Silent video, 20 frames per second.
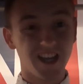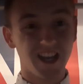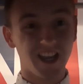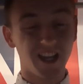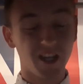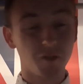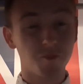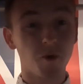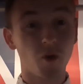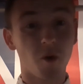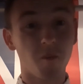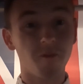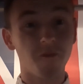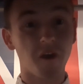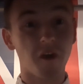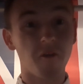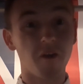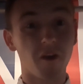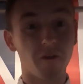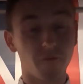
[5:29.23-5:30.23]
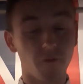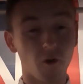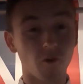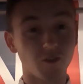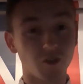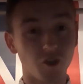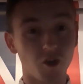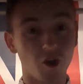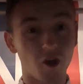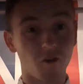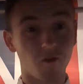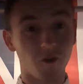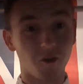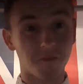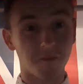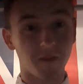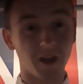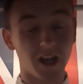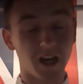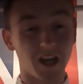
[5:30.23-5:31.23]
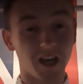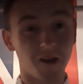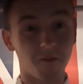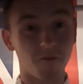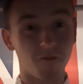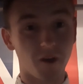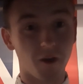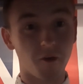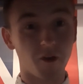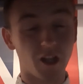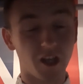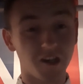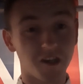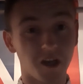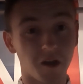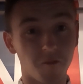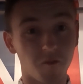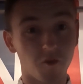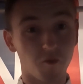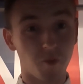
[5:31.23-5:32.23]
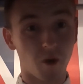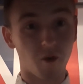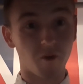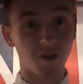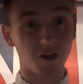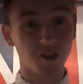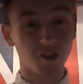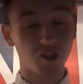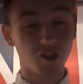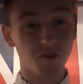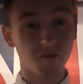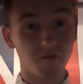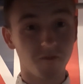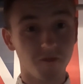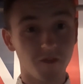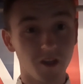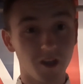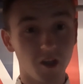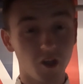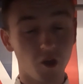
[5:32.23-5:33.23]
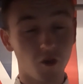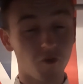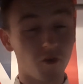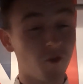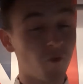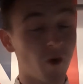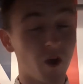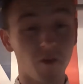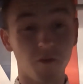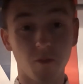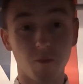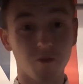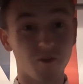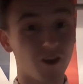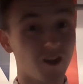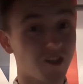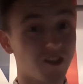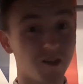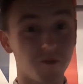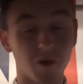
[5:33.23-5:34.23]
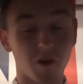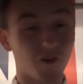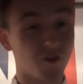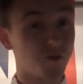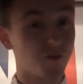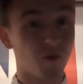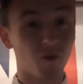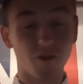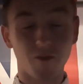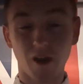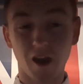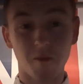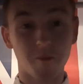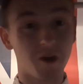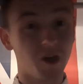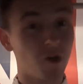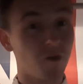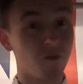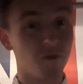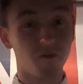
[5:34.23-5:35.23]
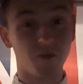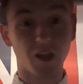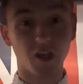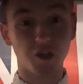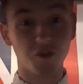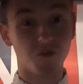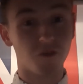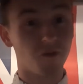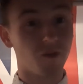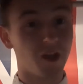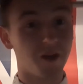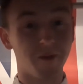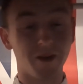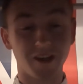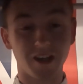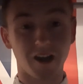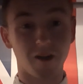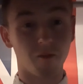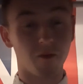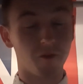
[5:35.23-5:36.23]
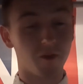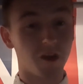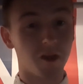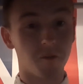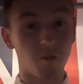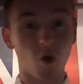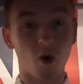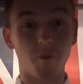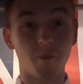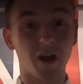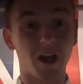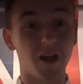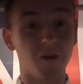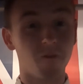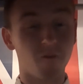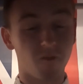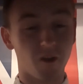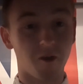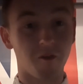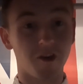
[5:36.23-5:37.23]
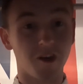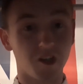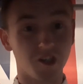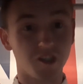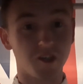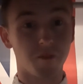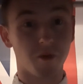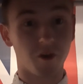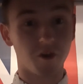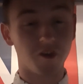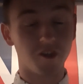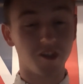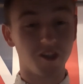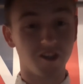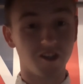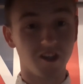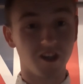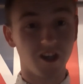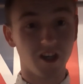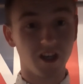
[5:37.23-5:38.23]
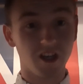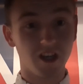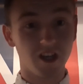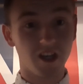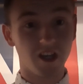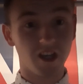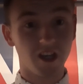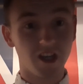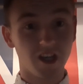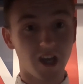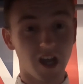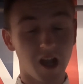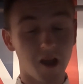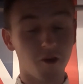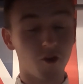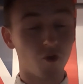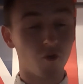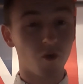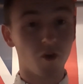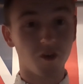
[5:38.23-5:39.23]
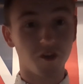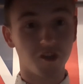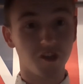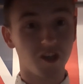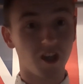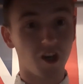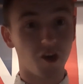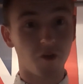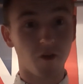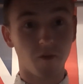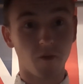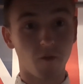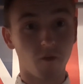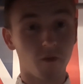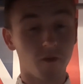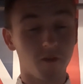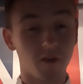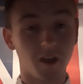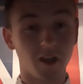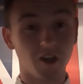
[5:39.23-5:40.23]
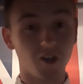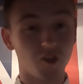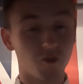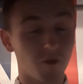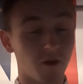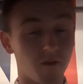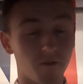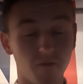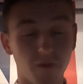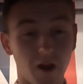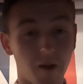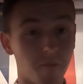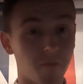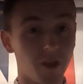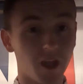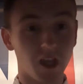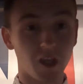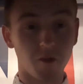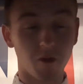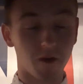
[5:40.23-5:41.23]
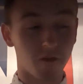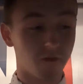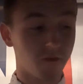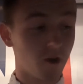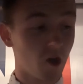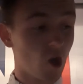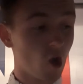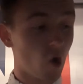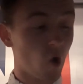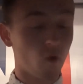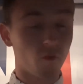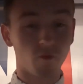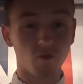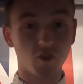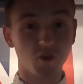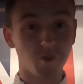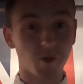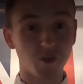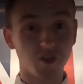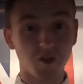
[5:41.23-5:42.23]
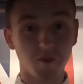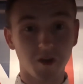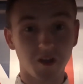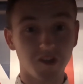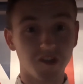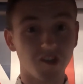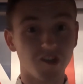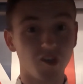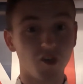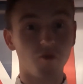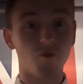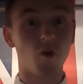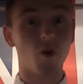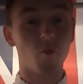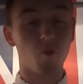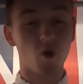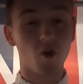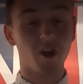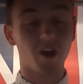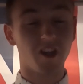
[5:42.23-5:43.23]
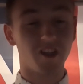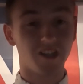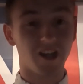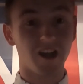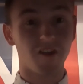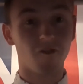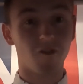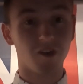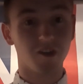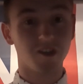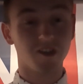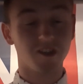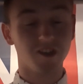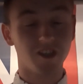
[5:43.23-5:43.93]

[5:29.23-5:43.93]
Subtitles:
It's become very authoritarian, and I am very let down with Boris. You're doing well for Brexit, Boris, but with how many other things you have let me down with at the moment, I am very disappointed. I do understand you have other things, you have family, you have other responsibilities, and you are working tirelessly.